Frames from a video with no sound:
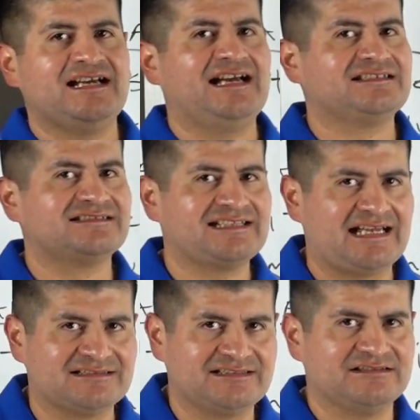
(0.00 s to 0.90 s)
as a
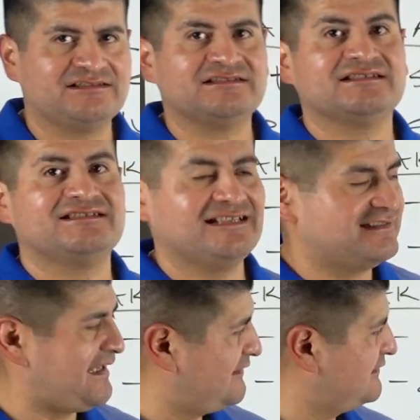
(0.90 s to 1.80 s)
satin stitch, as a
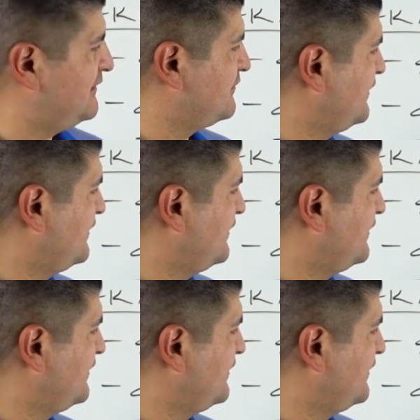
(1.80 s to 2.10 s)
zigzag stitch.